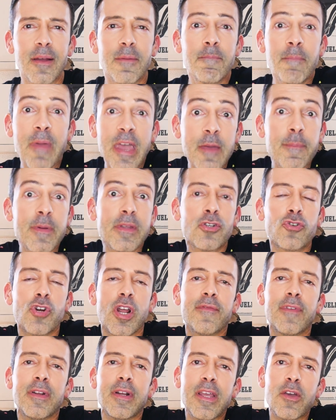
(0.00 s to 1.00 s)
Maybe
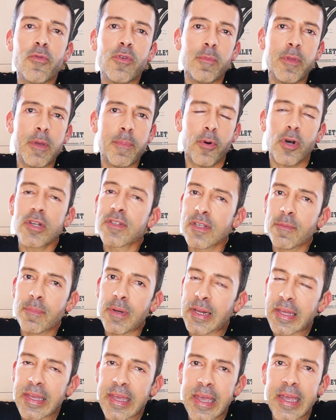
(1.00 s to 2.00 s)
traveling will be
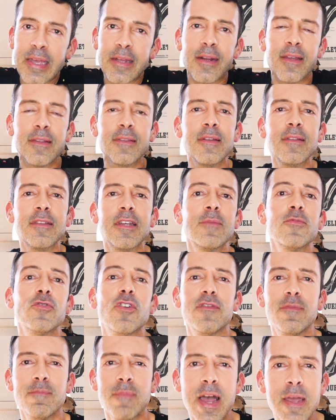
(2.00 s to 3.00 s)
possible again. And in terms
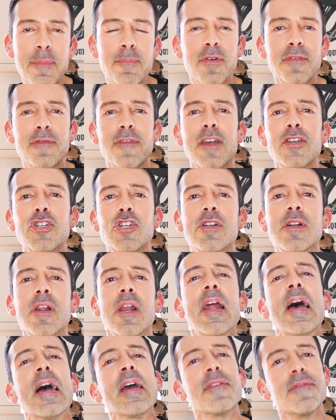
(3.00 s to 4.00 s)
of my professional
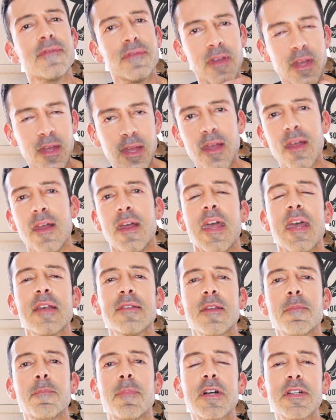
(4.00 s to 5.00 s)
life, as
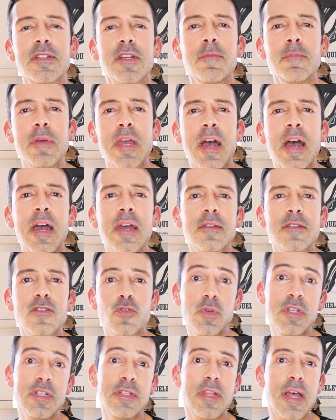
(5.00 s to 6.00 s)
the person behind
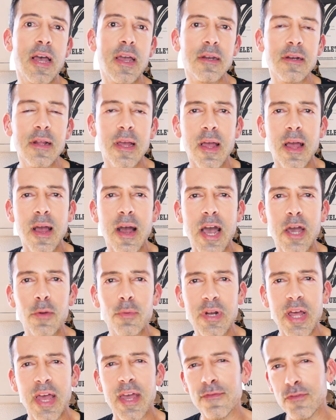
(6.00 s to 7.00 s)
Swissline, I
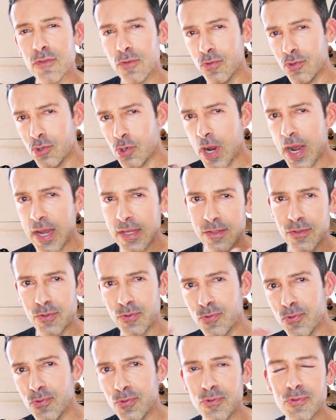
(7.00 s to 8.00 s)
will have to try
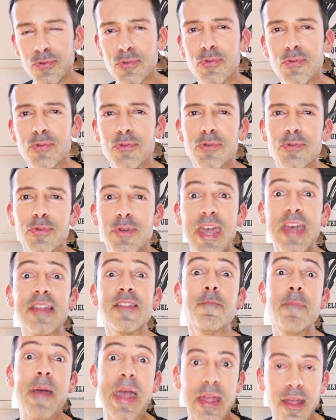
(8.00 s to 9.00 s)
to
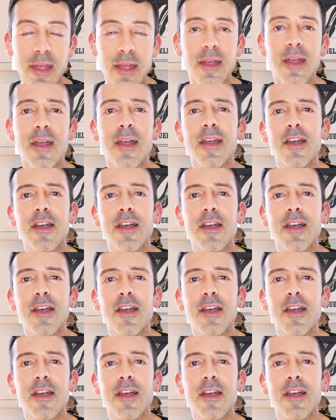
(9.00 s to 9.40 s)
get back